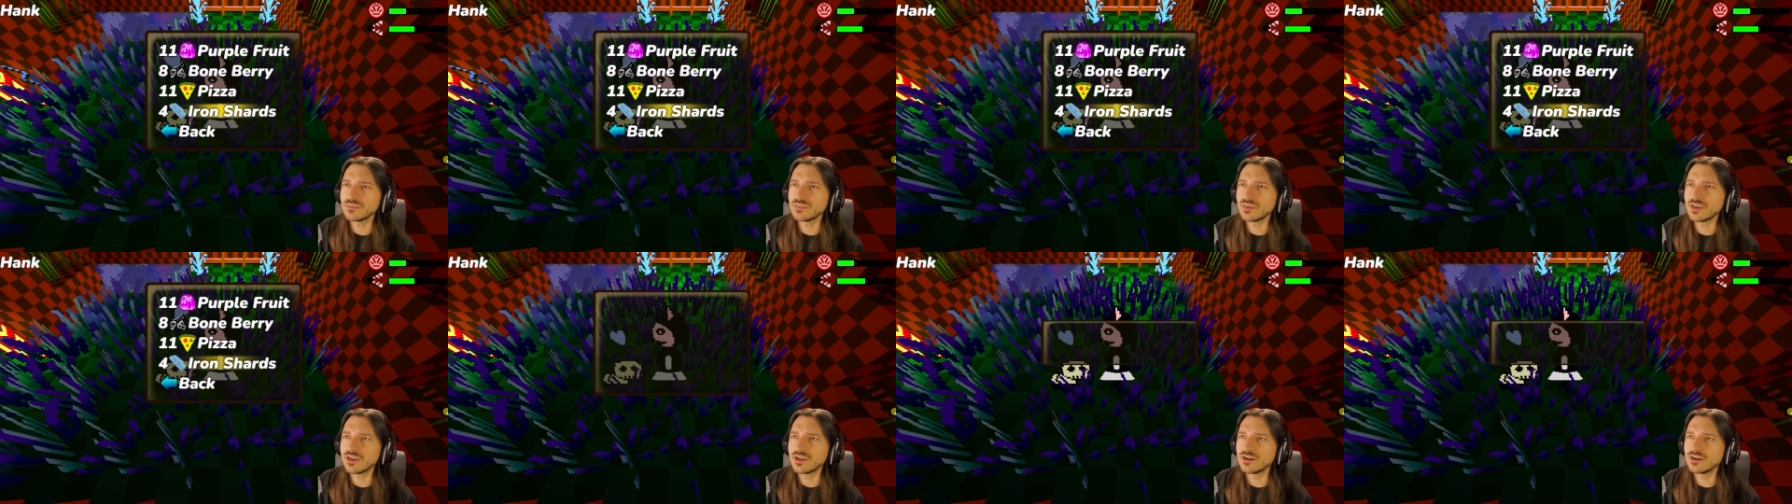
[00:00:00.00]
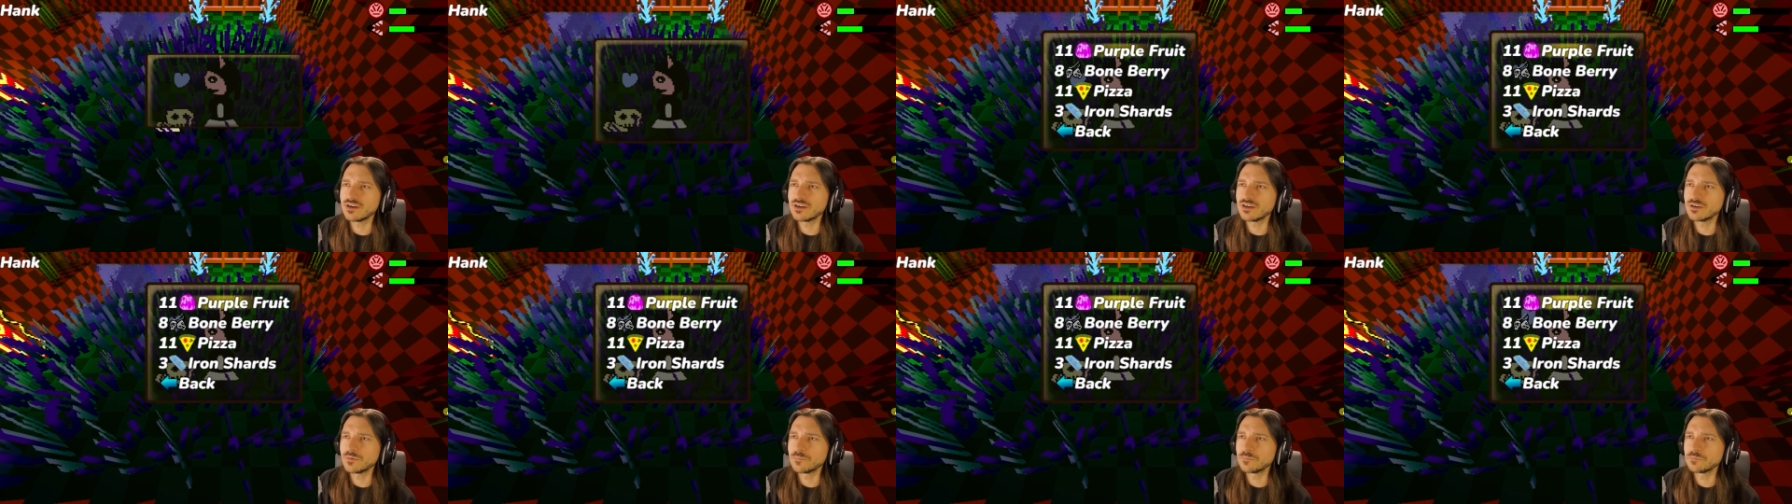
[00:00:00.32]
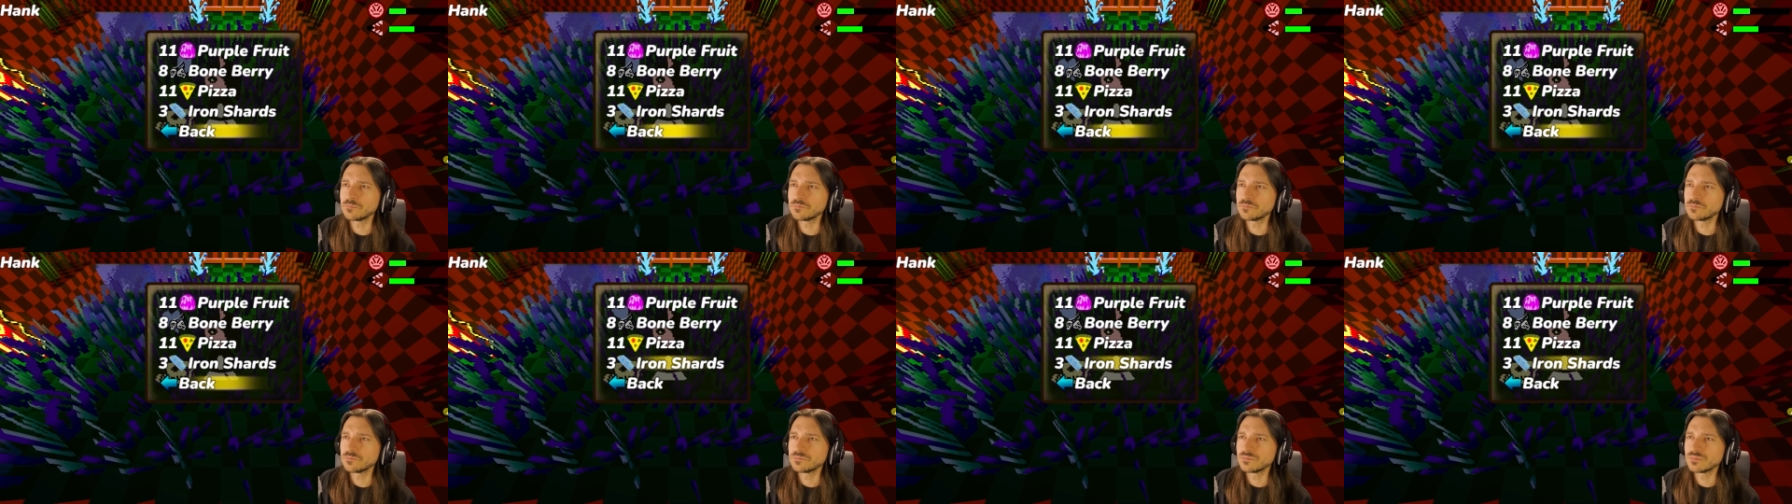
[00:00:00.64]
their
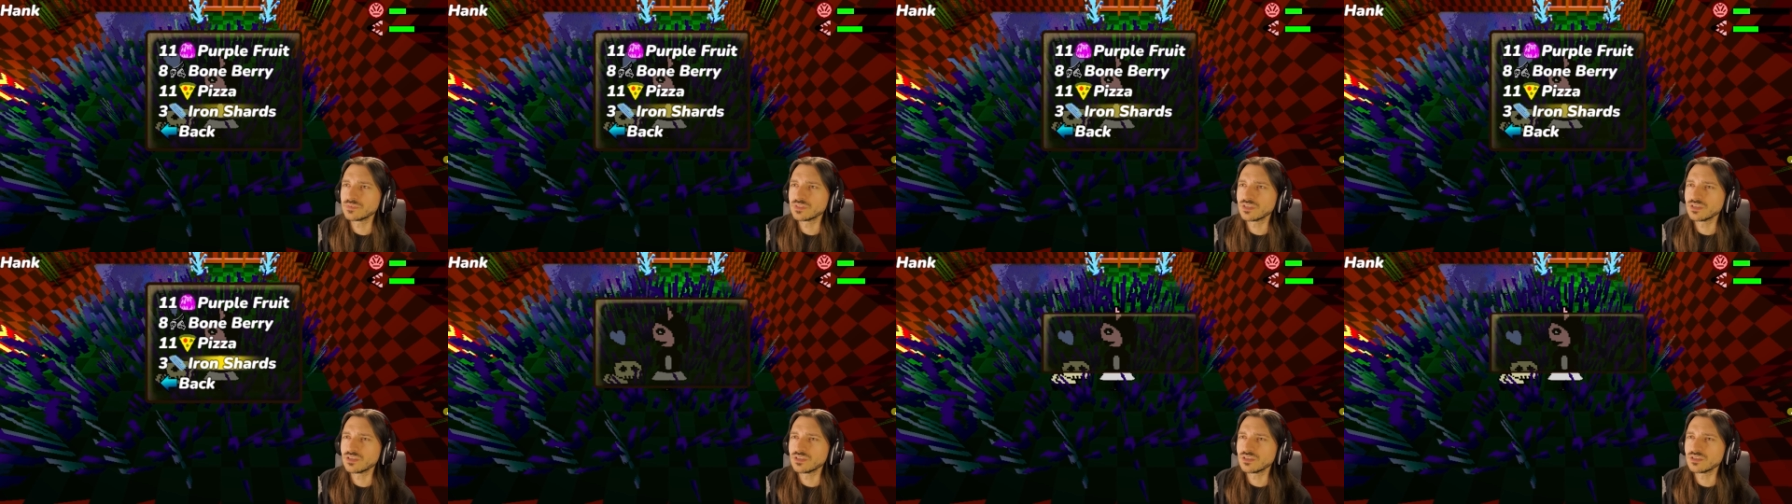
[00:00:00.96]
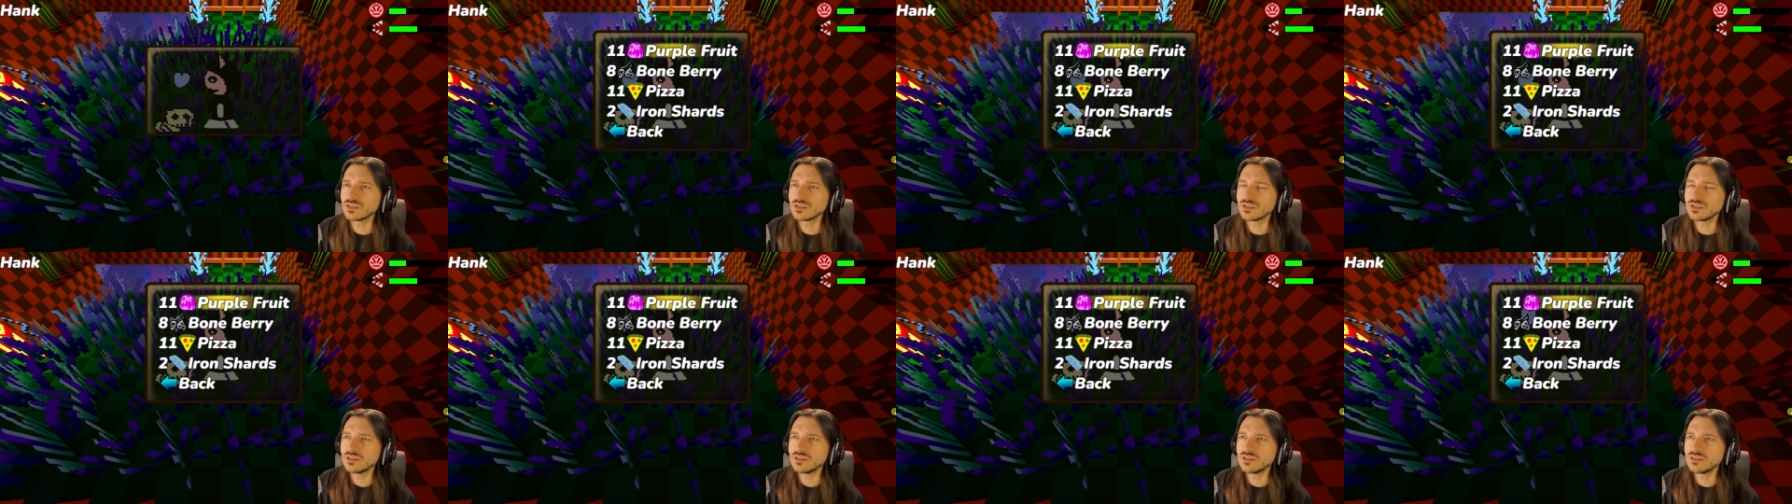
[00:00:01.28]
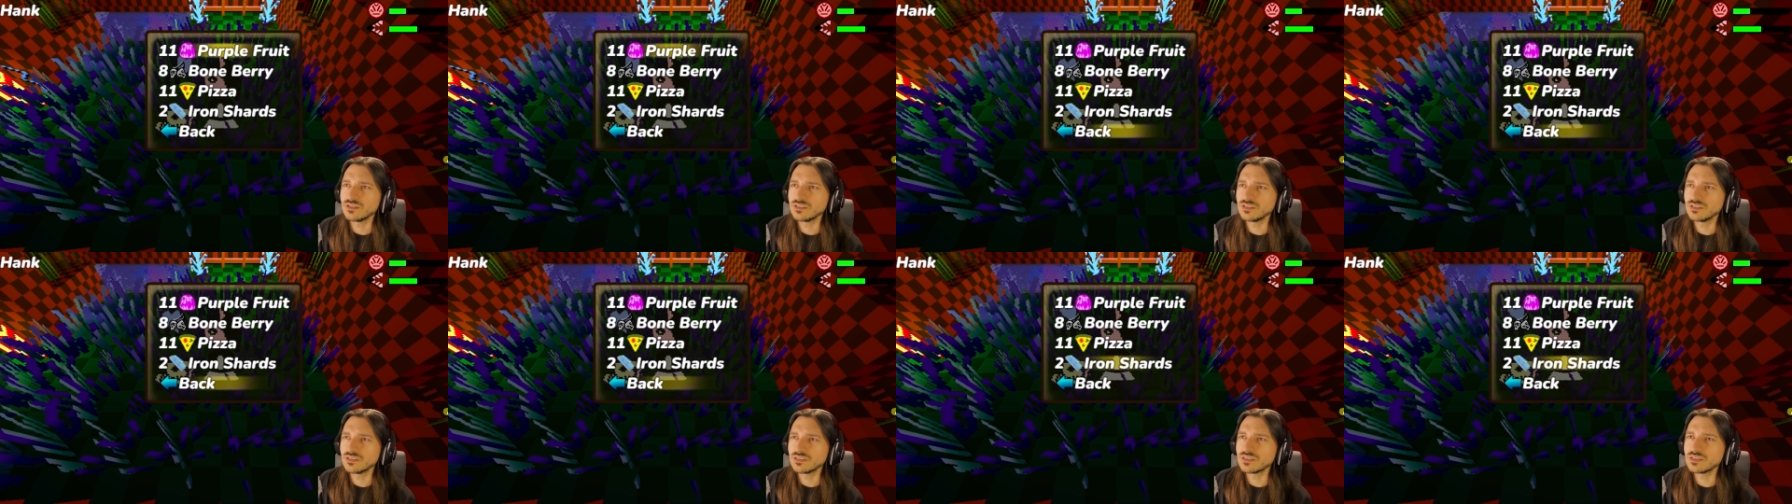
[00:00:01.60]

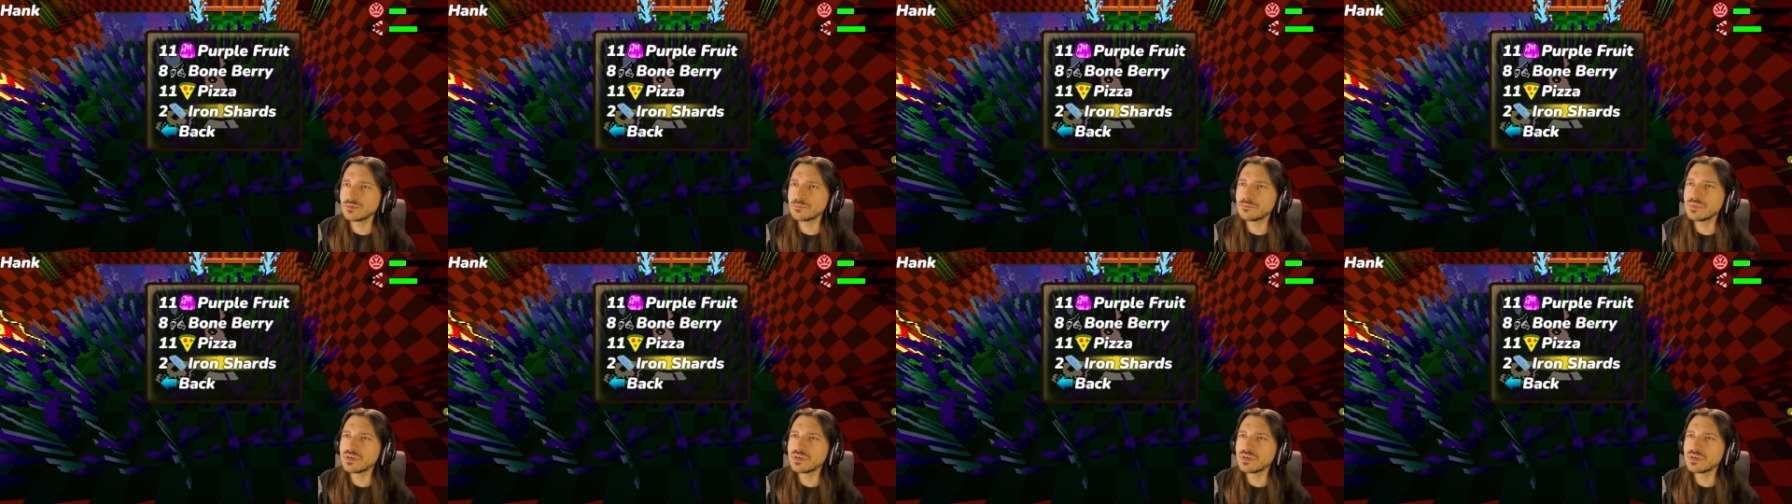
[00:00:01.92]
the